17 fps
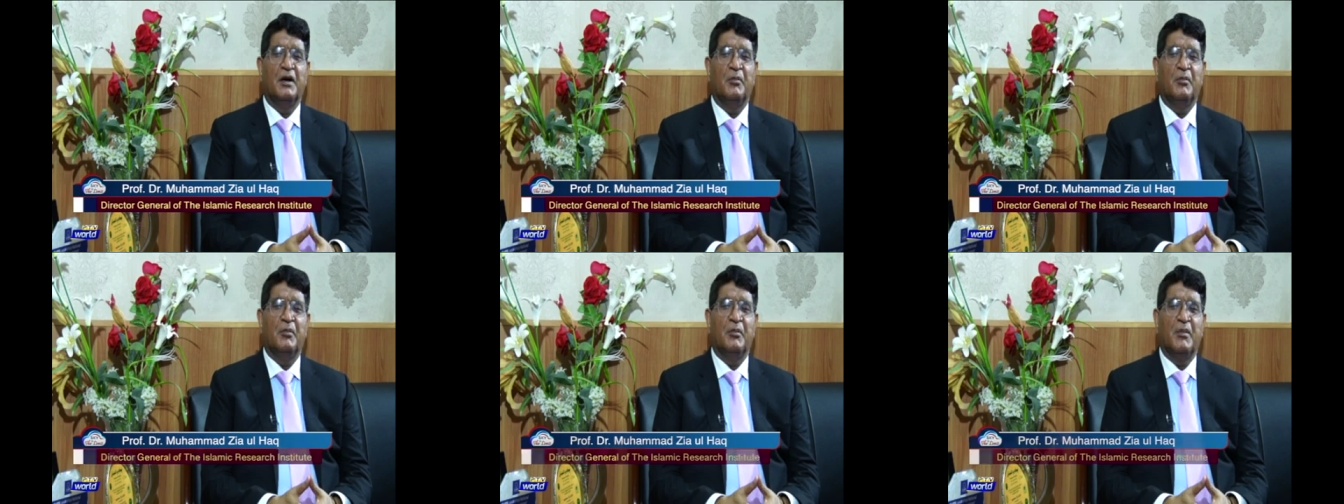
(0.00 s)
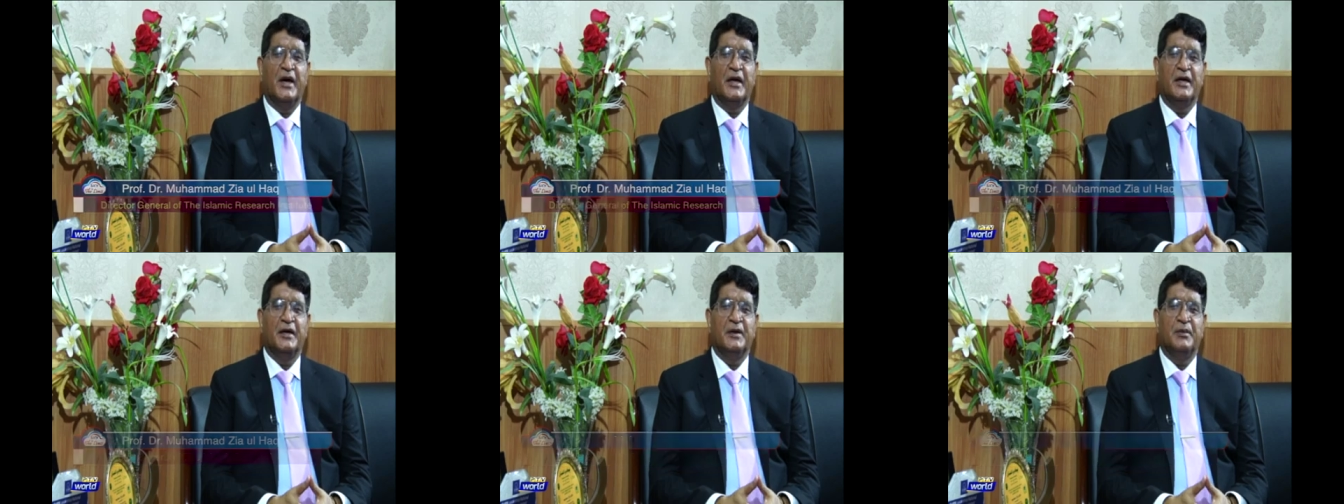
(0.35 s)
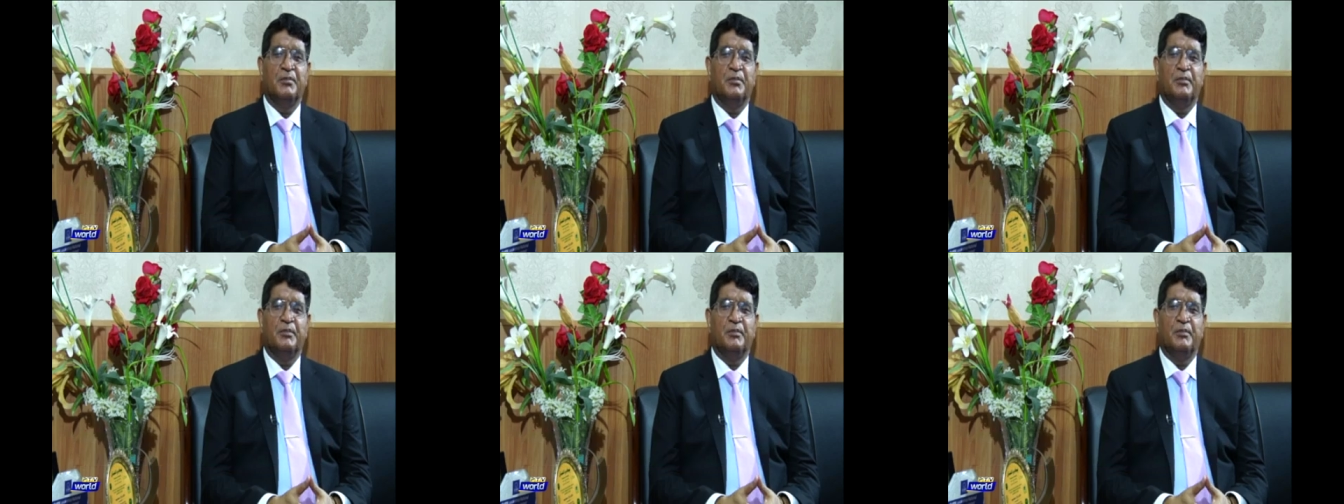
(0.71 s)
My
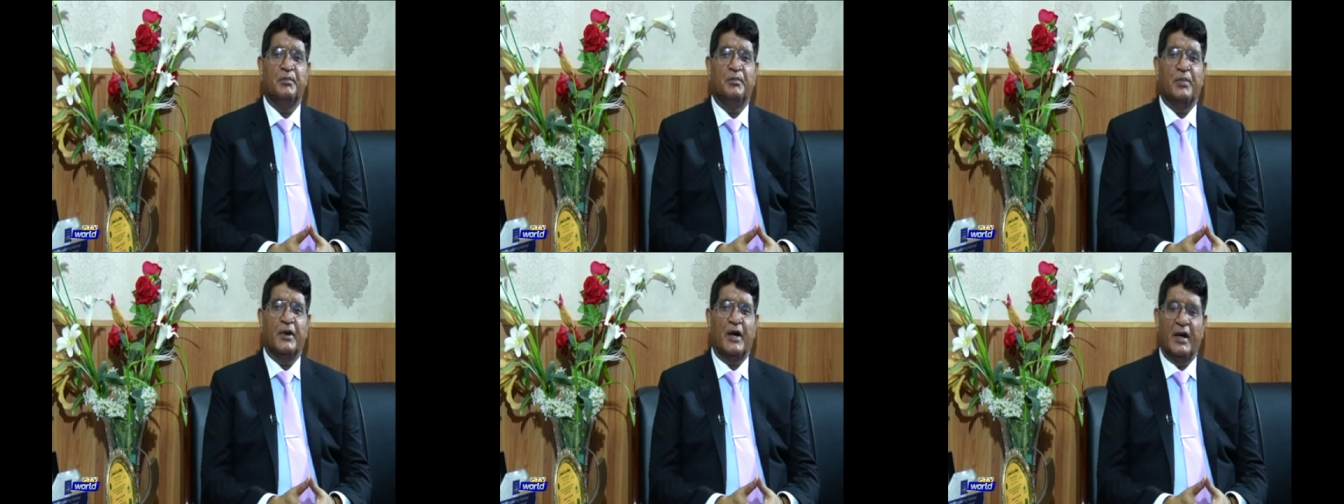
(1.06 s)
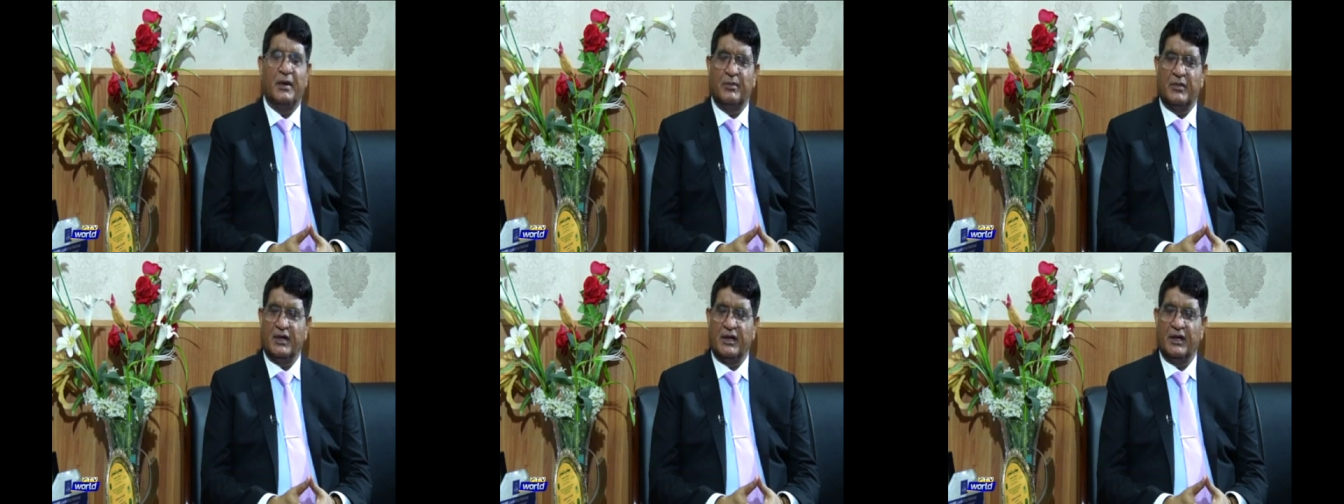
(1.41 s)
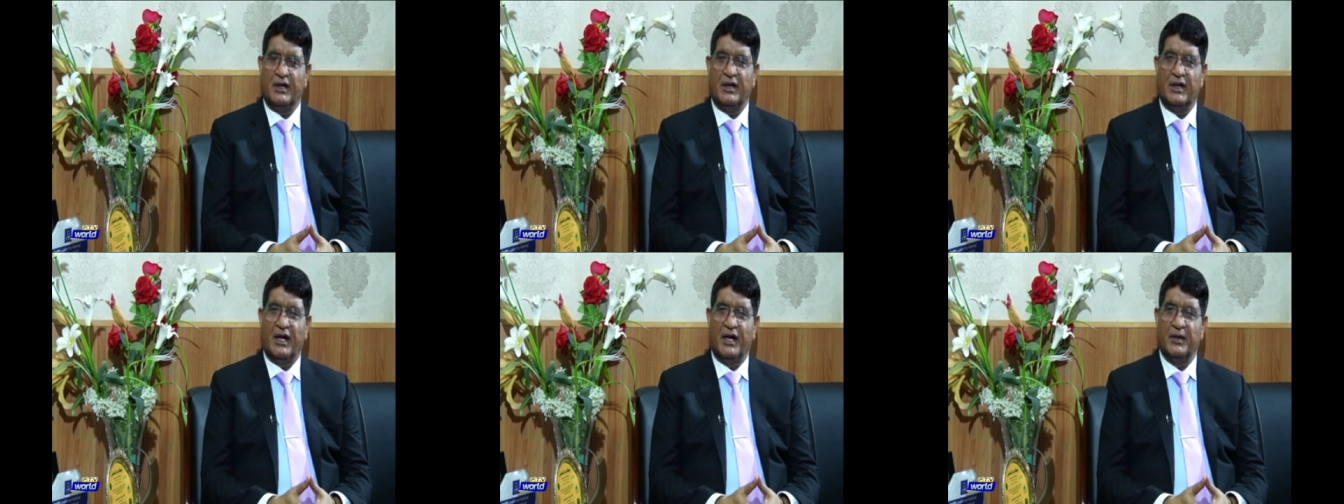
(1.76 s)

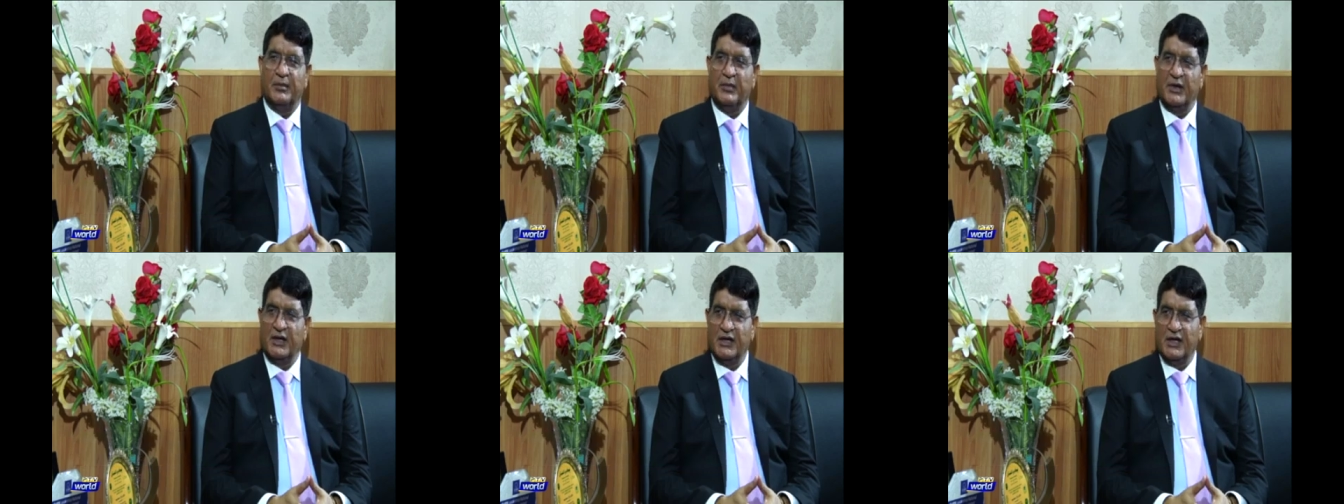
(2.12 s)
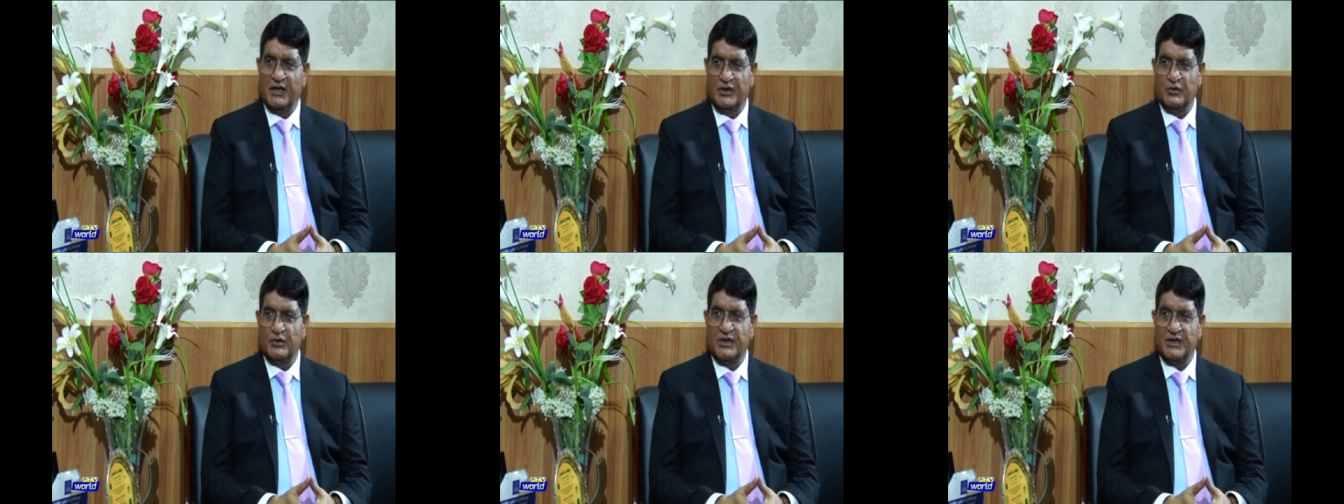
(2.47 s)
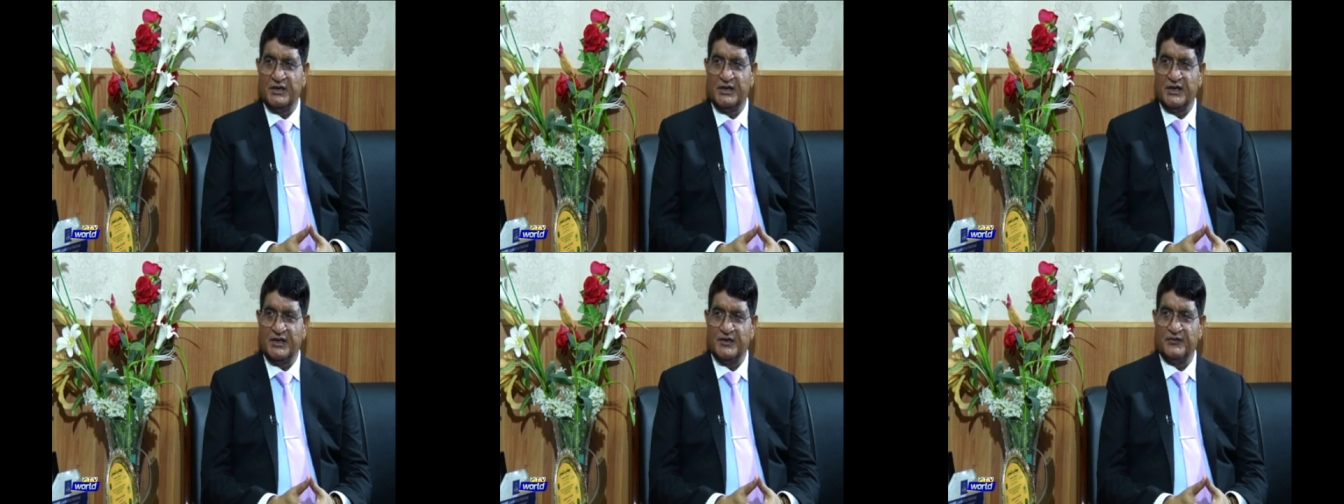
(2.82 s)
primary and middle
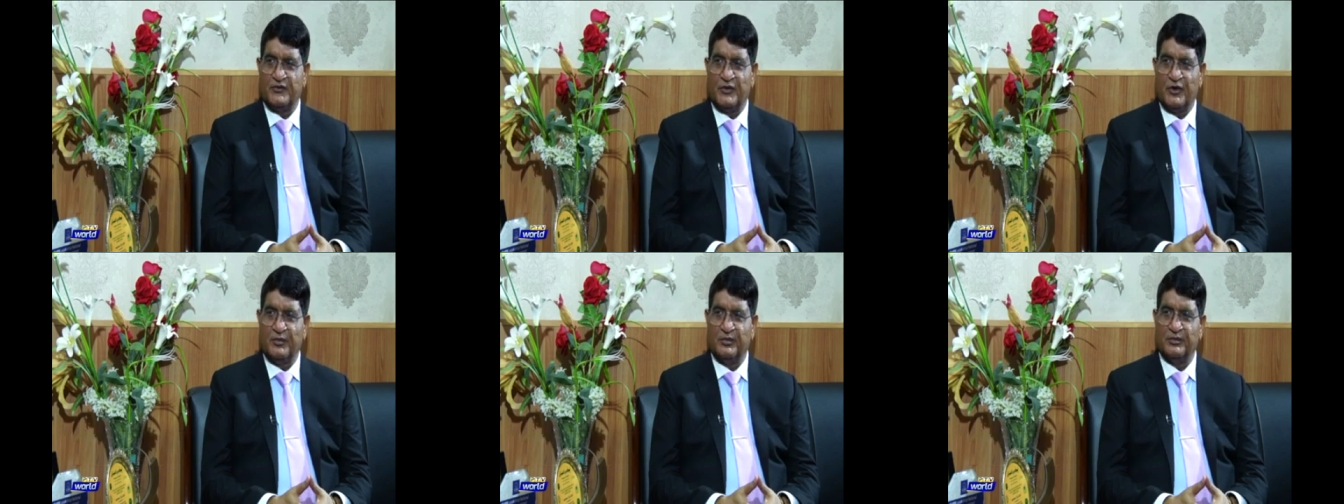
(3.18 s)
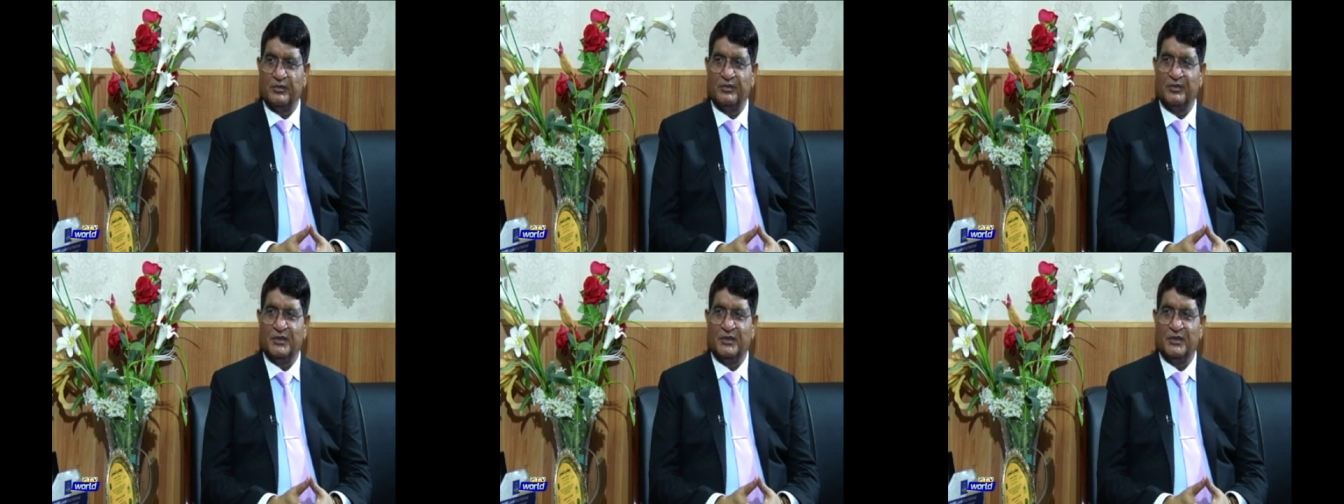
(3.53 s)
education is from